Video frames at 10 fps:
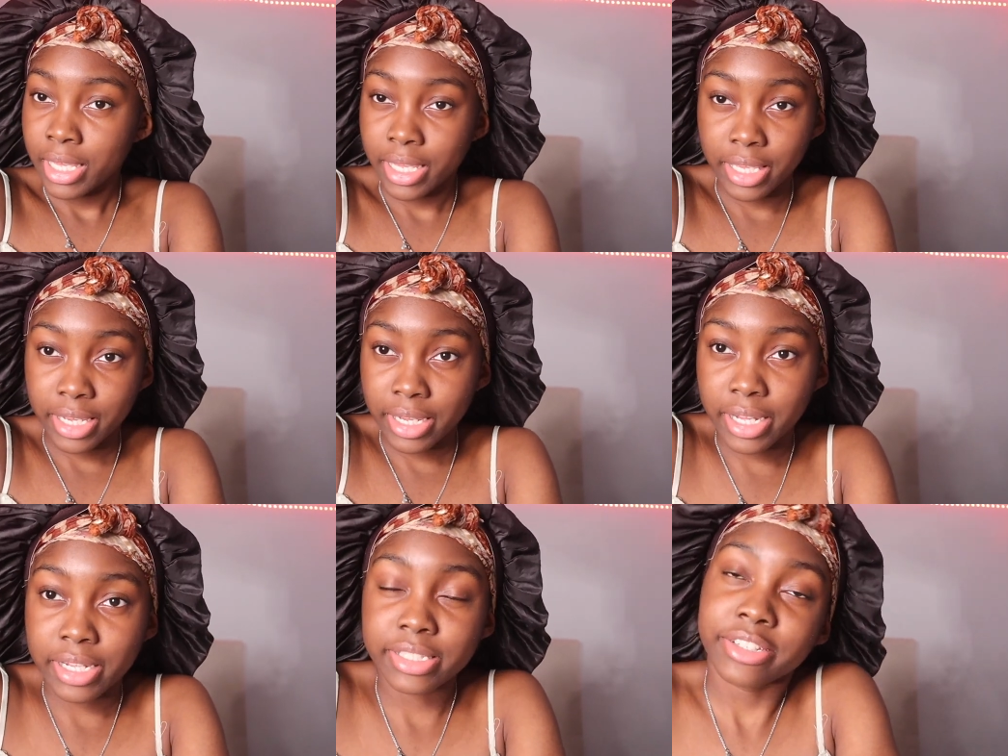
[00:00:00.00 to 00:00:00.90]
And yeah,
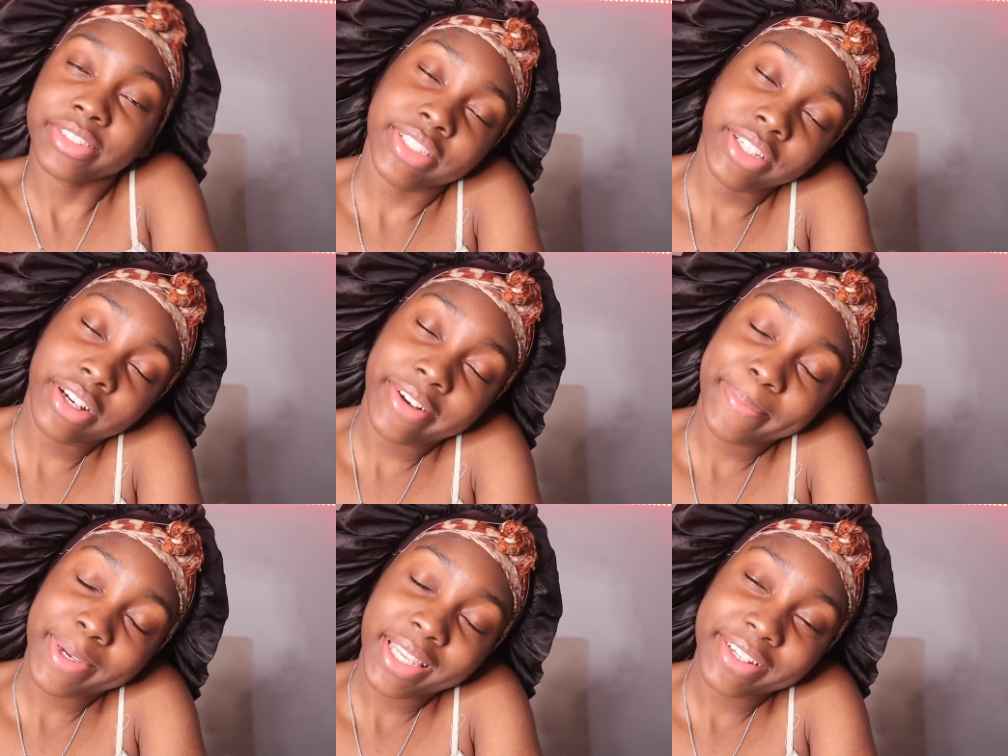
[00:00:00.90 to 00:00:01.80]
guys. I'll see y'all
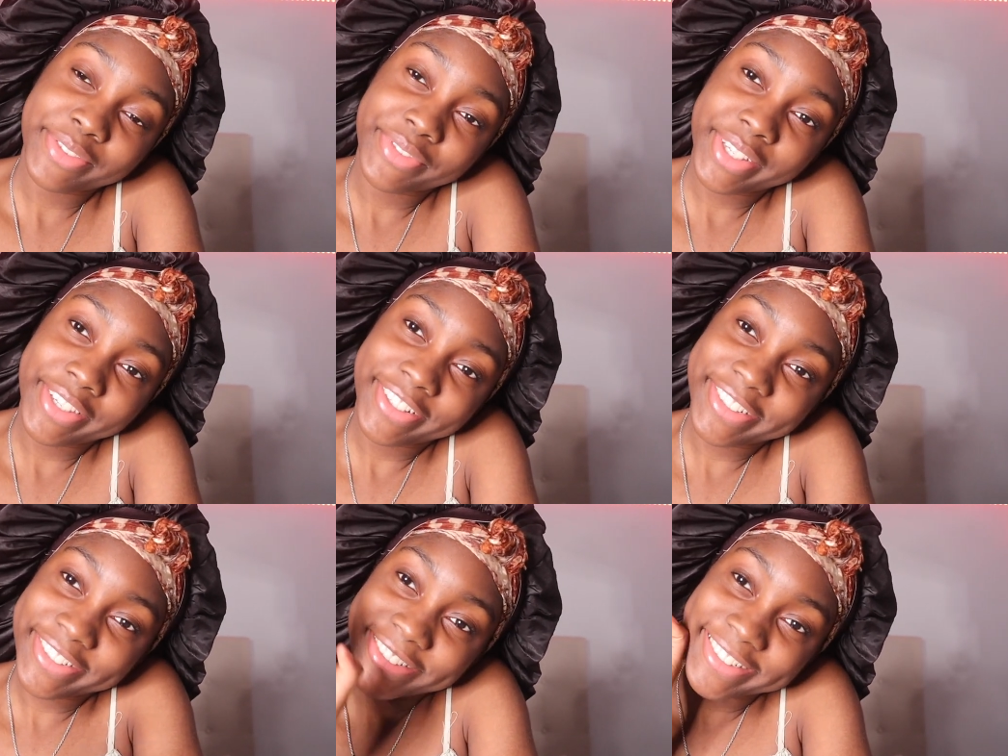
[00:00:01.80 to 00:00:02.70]
in my next video.